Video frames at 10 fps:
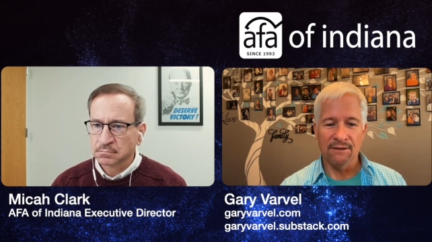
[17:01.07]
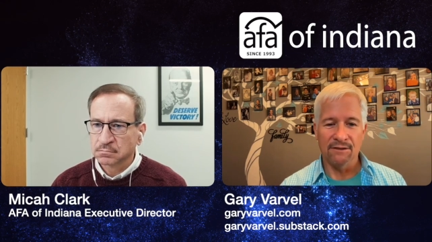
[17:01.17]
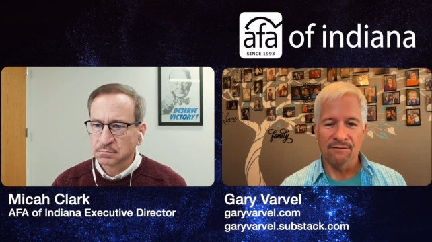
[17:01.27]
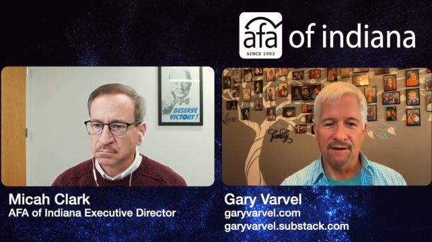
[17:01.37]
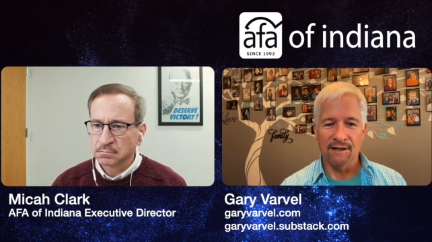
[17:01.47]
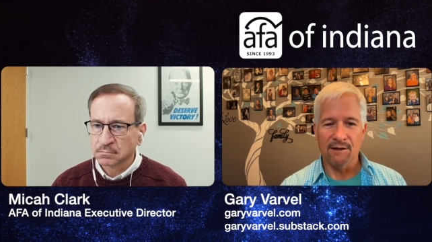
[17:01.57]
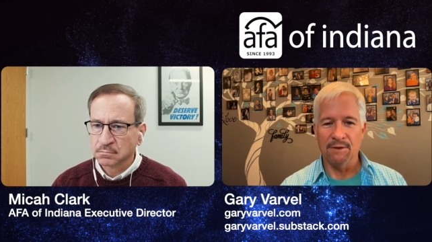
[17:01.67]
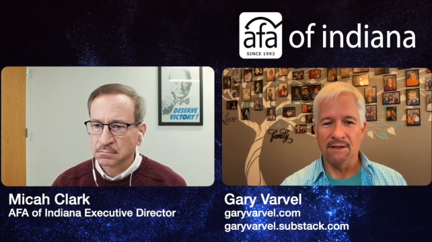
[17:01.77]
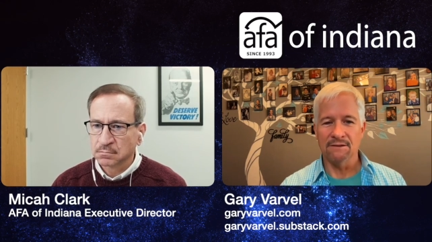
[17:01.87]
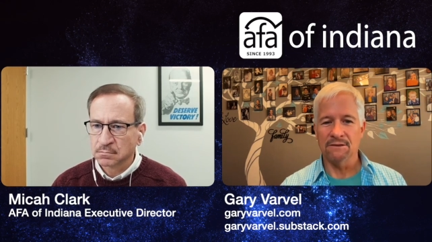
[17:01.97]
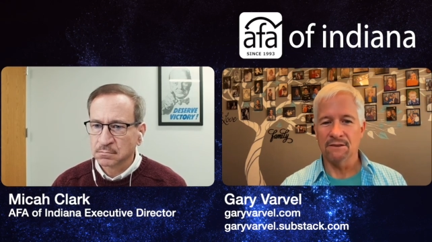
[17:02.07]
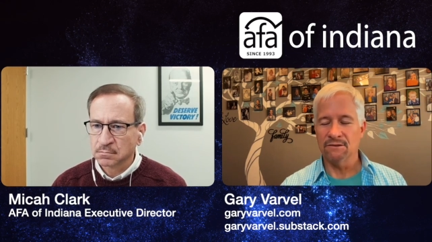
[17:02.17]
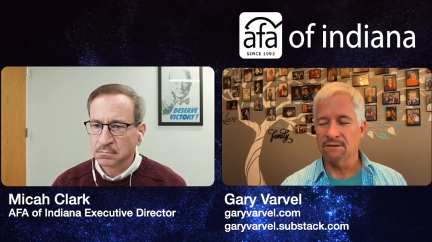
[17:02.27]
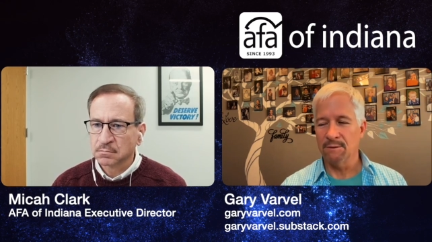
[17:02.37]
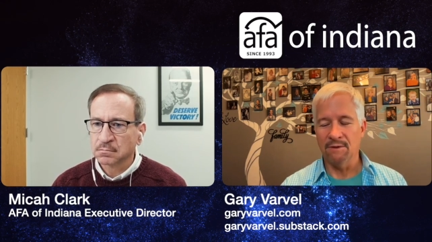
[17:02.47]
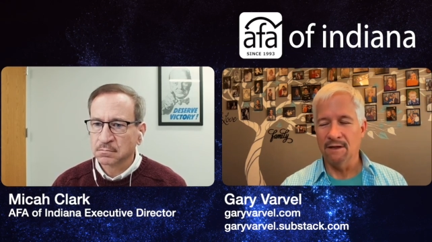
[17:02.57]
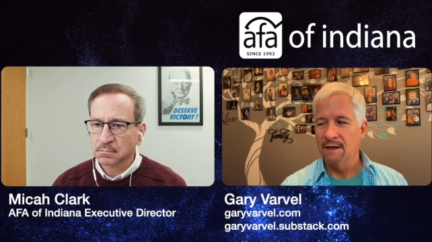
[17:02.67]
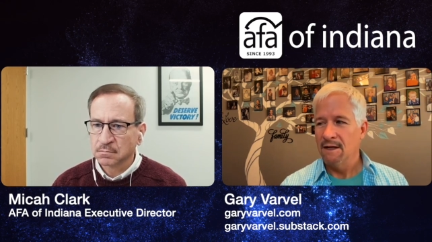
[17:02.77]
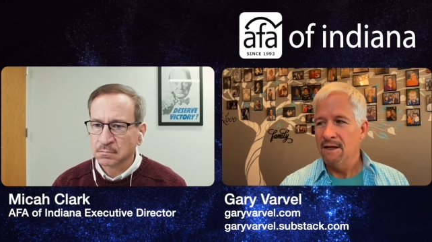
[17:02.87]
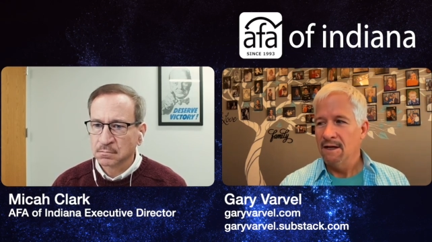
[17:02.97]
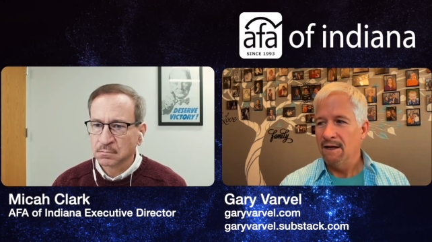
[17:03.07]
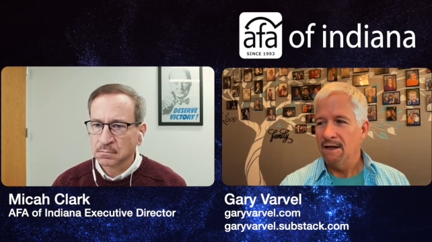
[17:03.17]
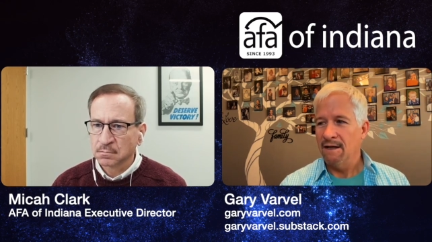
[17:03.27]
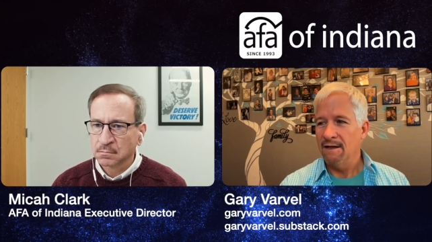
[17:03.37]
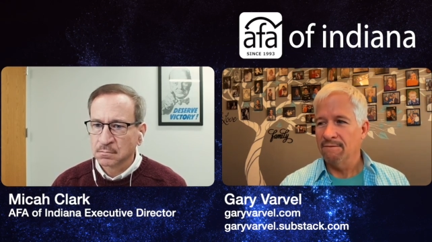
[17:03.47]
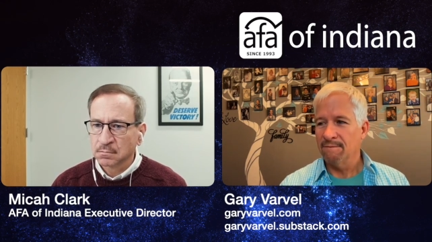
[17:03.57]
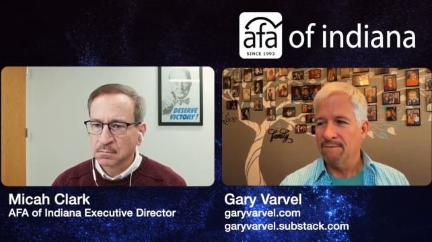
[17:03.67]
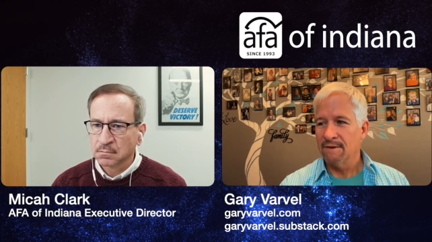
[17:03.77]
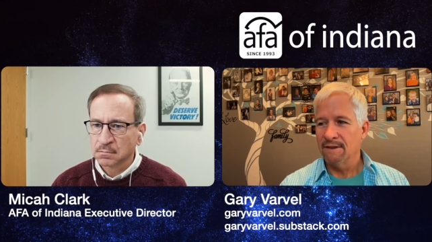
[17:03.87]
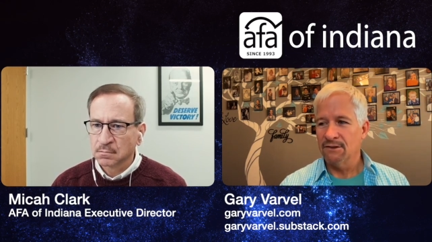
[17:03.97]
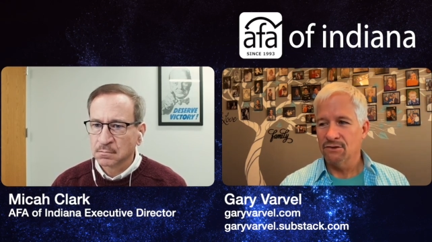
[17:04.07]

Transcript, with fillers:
Speaker 1: I just found out about this yesterday, but uh, it's